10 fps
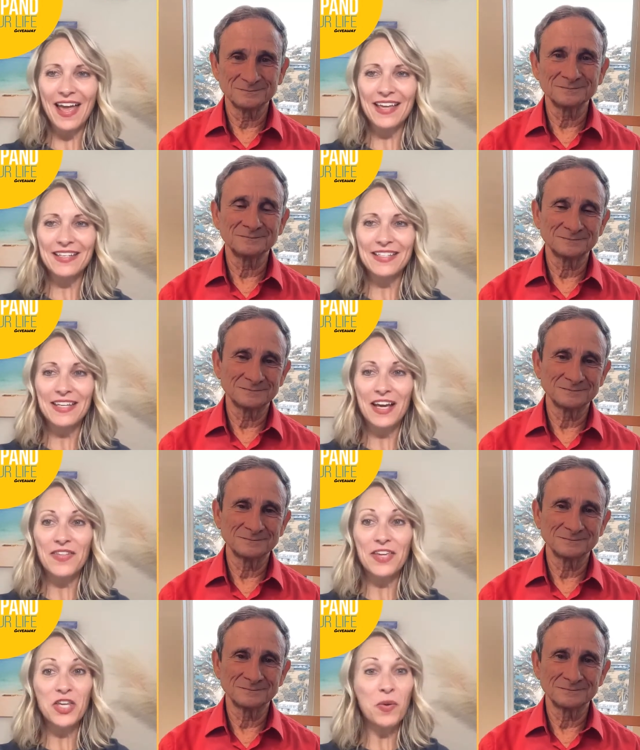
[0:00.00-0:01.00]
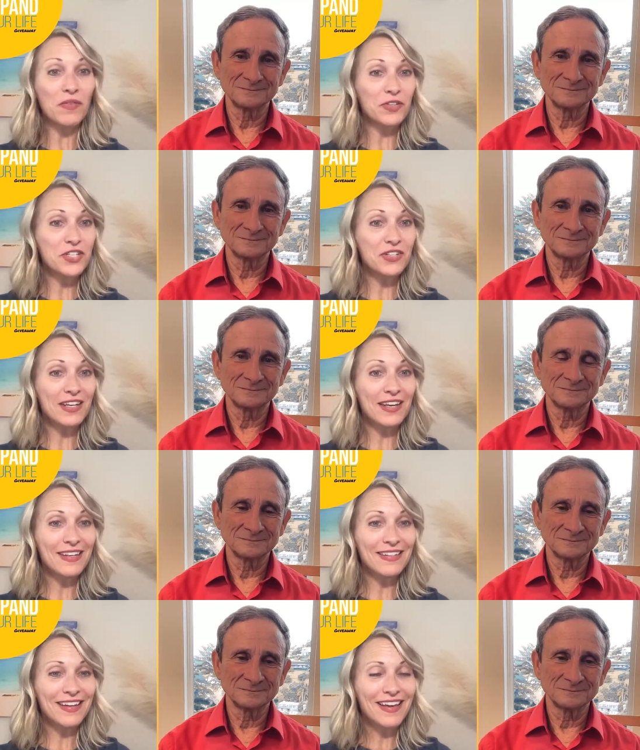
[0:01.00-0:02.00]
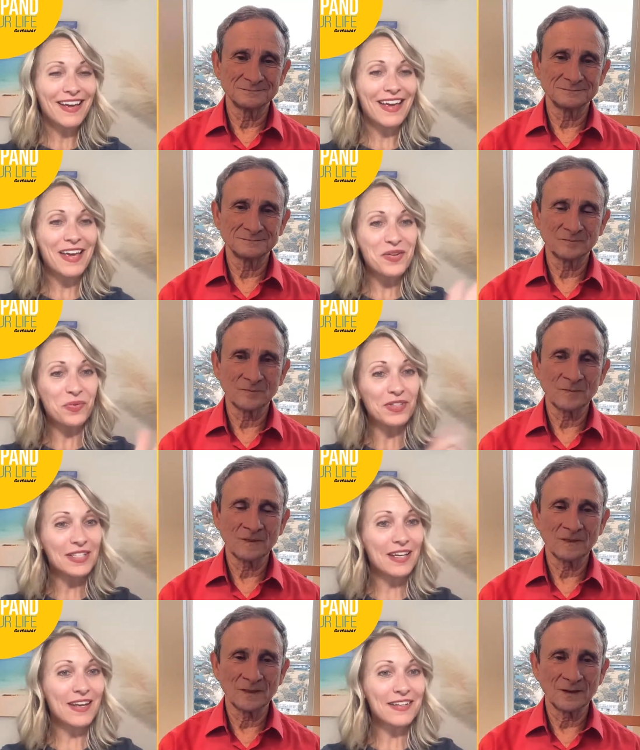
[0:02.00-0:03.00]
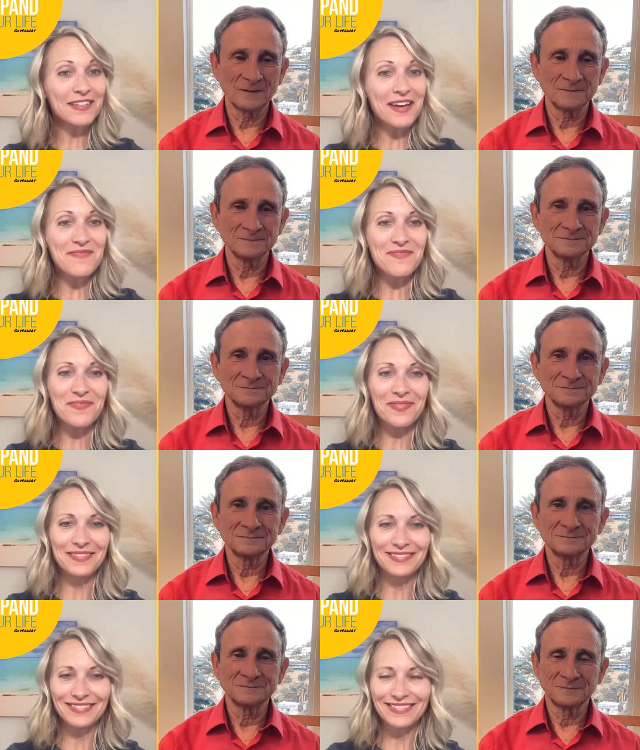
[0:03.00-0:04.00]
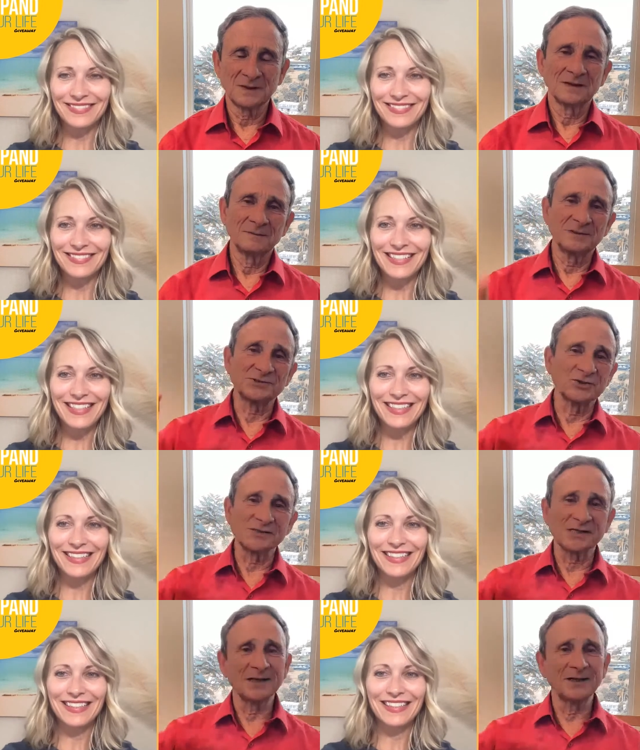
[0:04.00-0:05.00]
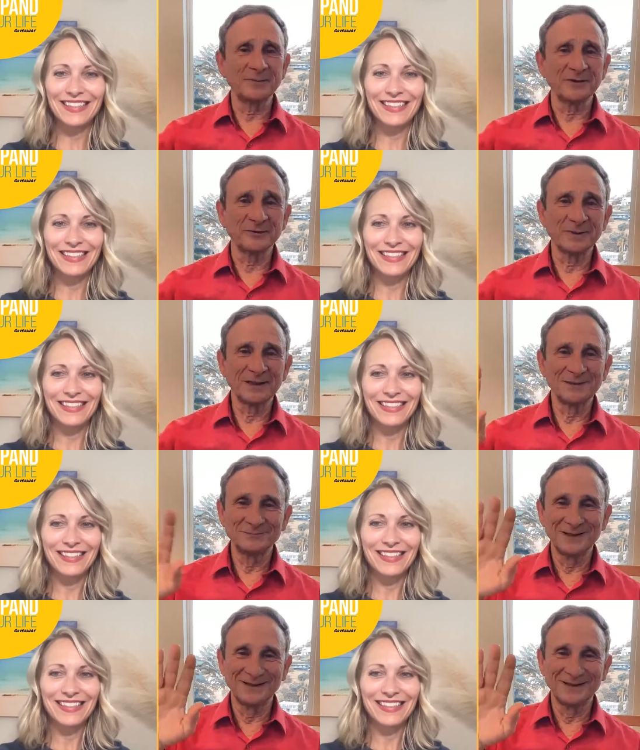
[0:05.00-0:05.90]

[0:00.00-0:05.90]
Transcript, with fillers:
Speaker 1: and uh, thank you all for tuning in and we'll see you next time.
Speaker 2: Be sure to sign up, everybody.